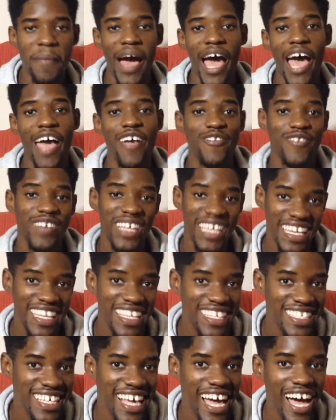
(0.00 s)
I really
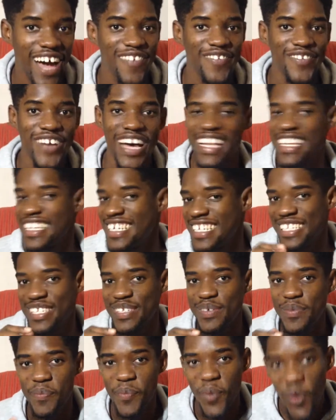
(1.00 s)
need to have at
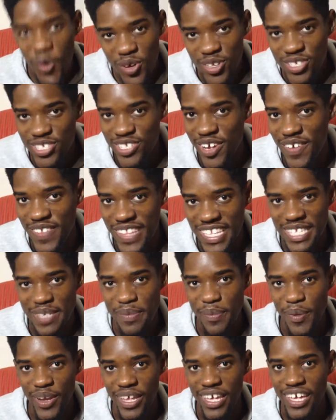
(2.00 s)
least most of this
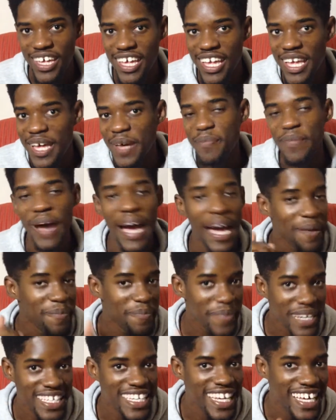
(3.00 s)
money by
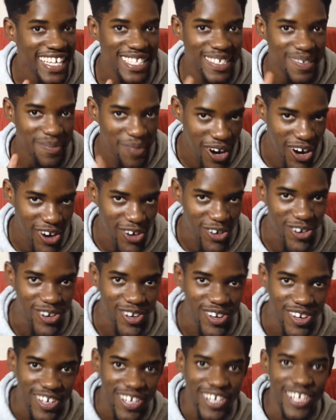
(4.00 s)
midday tomorrow.
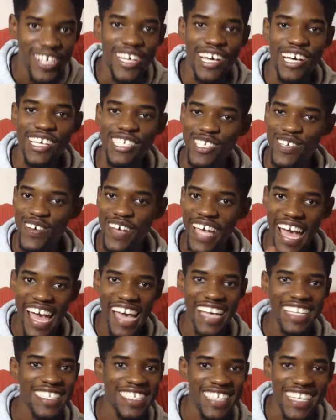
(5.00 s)
So
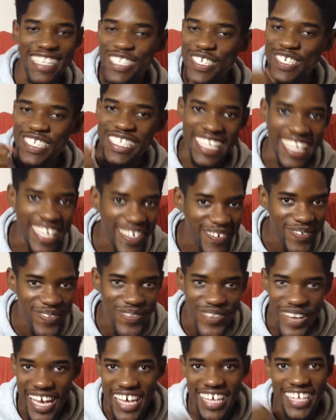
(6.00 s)
guys, let's just
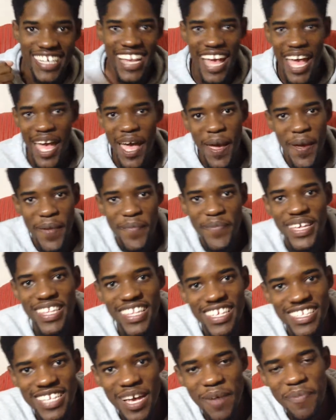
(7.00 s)
give and make
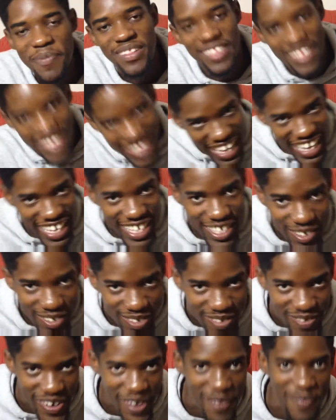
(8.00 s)
this happen. Thank
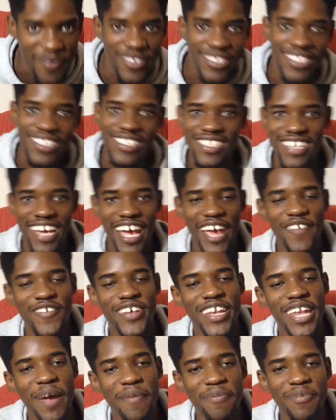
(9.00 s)
you very much. I
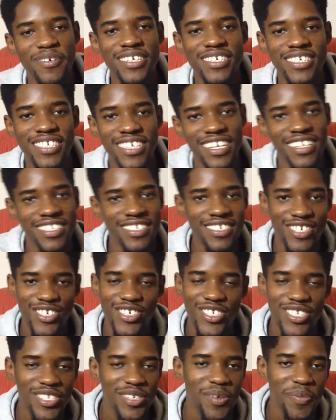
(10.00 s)
really appreciate
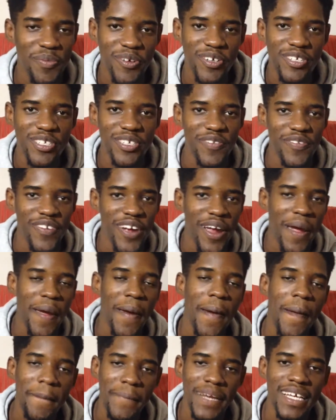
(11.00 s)
just the support so far.
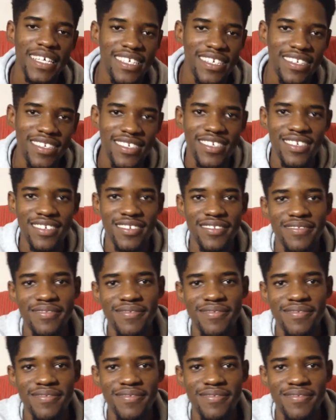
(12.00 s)
Blessings.